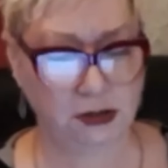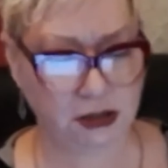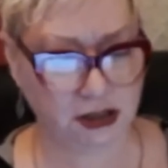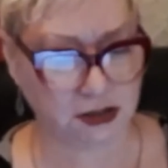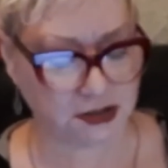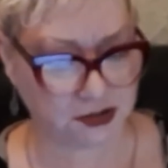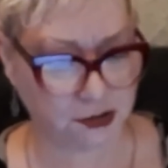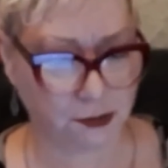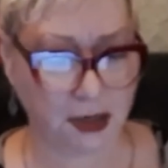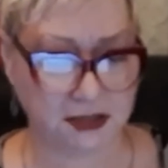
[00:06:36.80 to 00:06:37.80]
Jesus
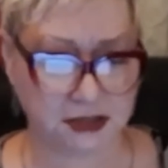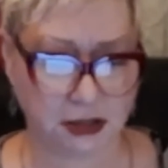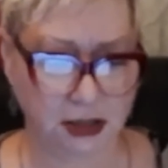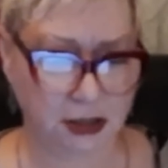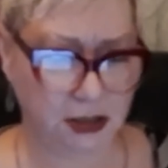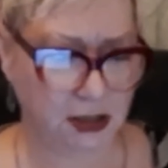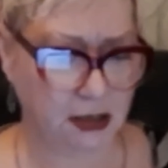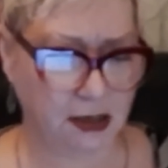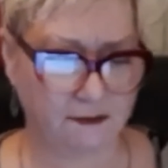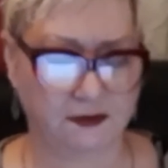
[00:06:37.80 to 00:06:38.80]
Christ.
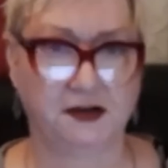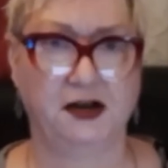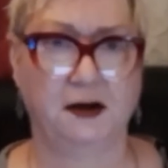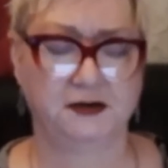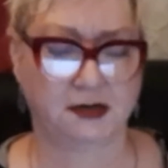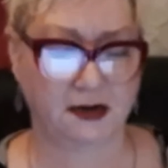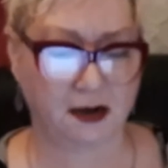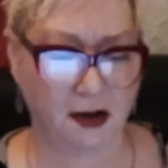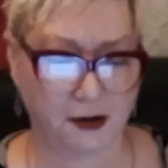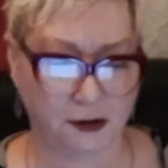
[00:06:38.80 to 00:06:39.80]
Pavel
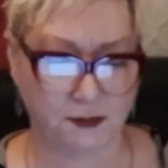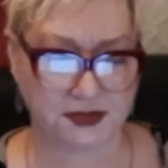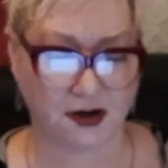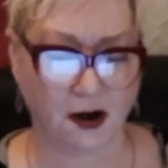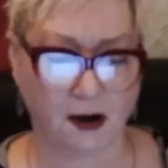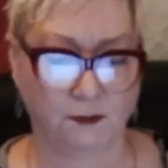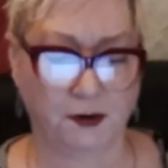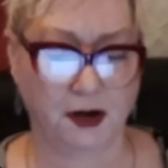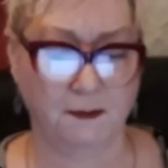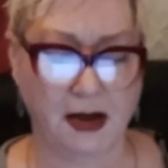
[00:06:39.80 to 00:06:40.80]
Delgado was a
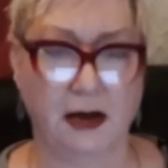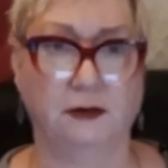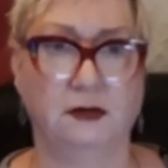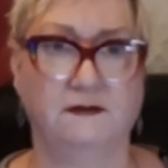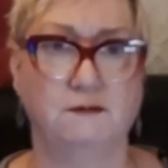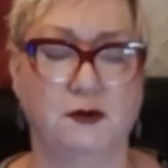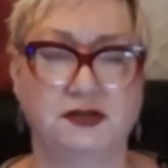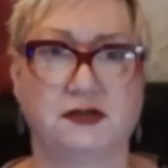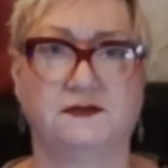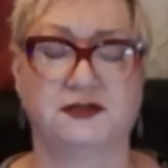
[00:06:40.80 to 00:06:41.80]
hardworking man who lived
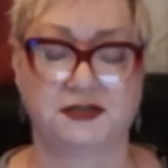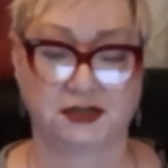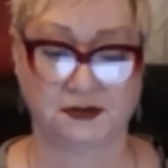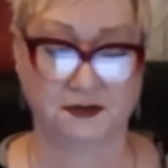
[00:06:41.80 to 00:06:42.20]
most of his